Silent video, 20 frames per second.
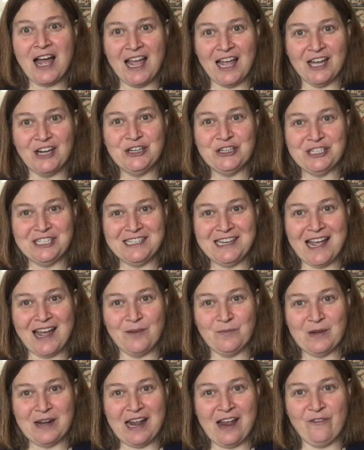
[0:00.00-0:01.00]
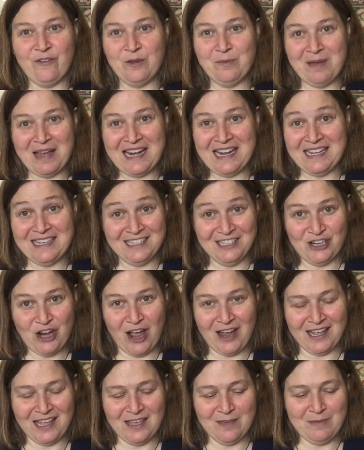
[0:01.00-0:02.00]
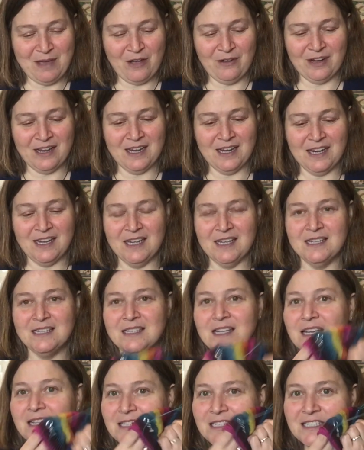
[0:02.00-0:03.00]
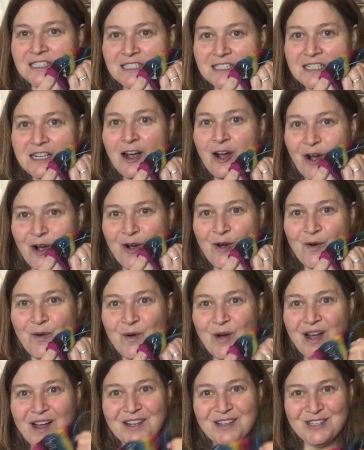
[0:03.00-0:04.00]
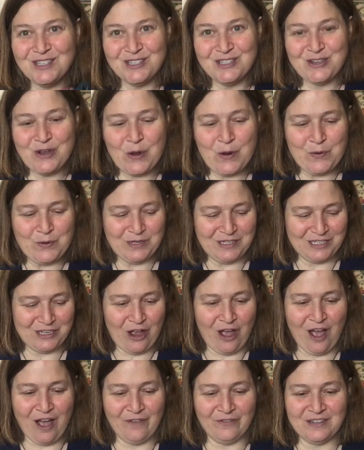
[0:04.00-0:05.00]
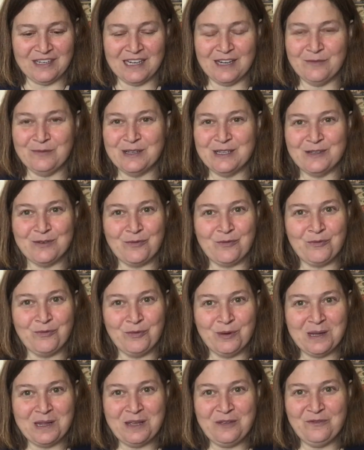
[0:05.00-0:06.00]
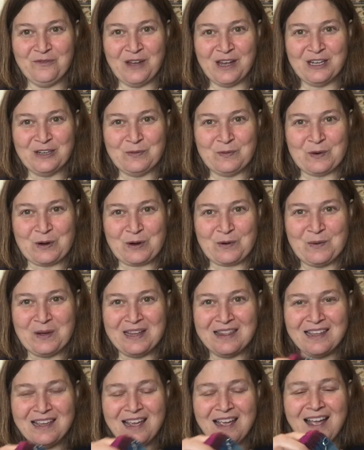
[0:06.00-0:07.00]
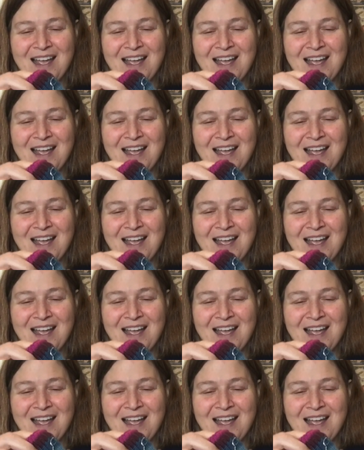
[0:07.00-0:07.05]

I understand what everybody is talking about. It is so, so soft, and it was really fun to work with.